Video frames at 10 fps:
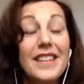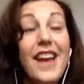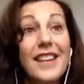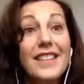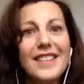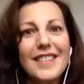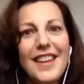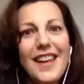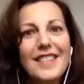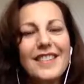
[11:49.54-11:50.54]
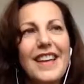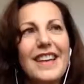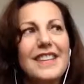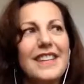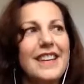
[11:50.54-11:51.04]
Yes.
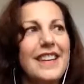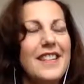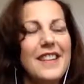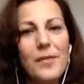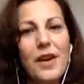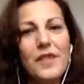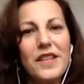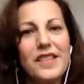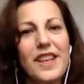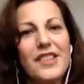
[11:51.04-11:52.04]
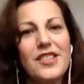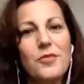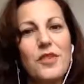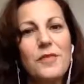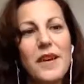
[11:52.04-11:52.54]
And I think about this
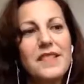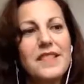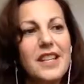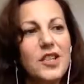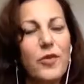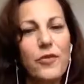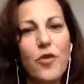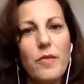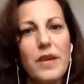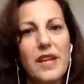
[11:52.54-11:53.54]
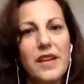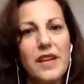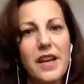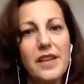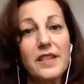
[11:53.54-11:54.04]
actually with my stage performing
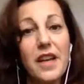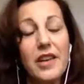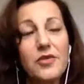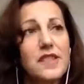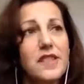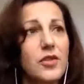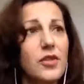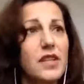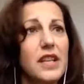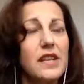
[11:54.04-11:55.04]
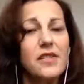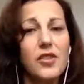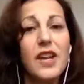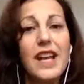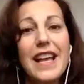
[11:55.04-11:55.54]
as an actress, singer, and
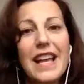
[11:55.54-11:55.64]
dancer.